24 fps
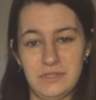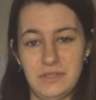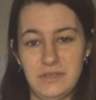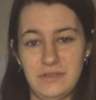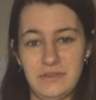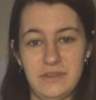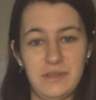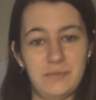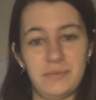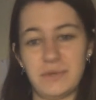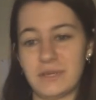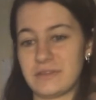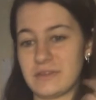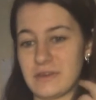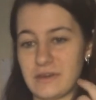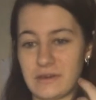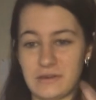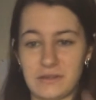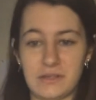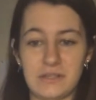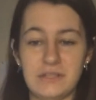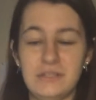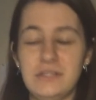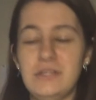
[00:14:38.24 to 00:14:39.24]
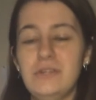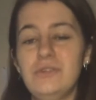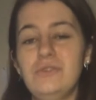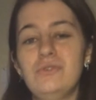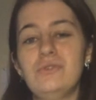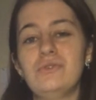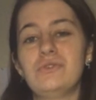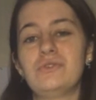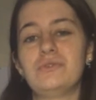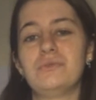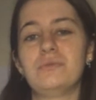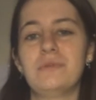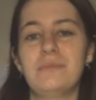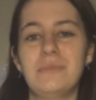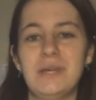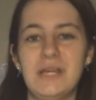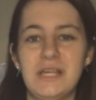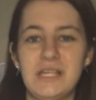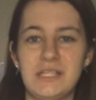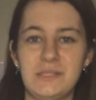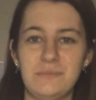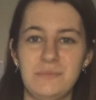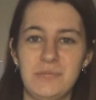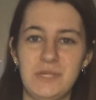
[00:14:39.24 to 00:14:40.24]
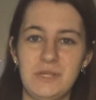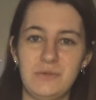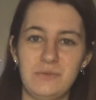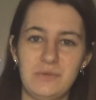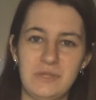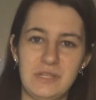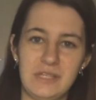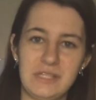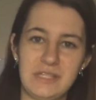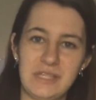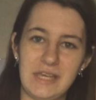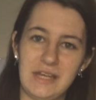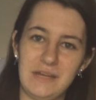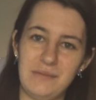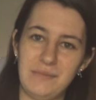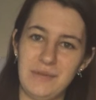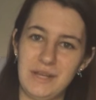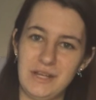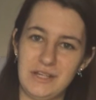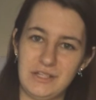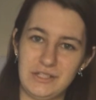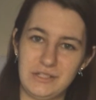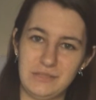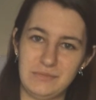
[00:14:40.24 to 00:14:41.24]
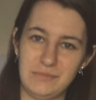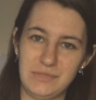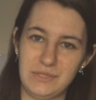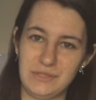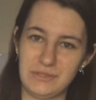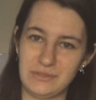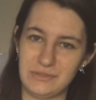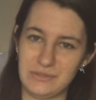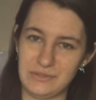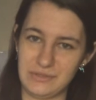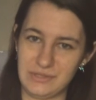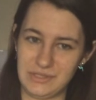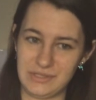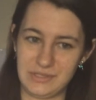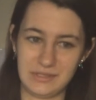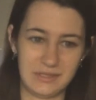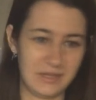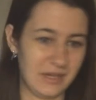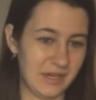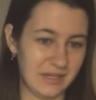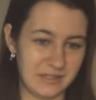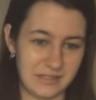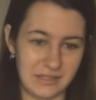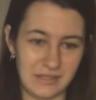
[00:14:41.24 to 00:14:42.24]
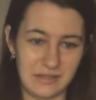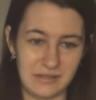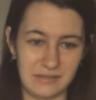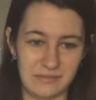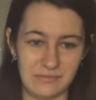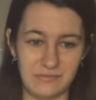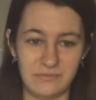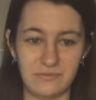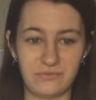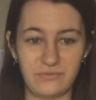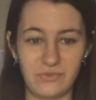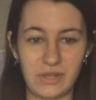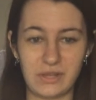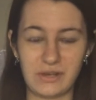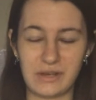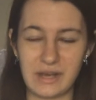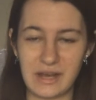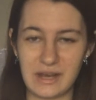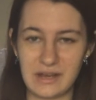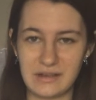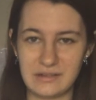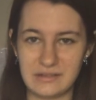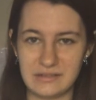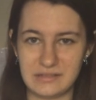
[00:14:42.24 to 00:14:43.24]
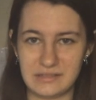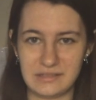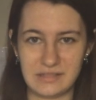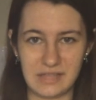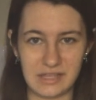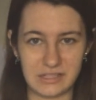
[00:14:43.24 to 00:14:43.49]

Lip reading: Disney Pixar continues to amaze me with its animation because as a fellow artist,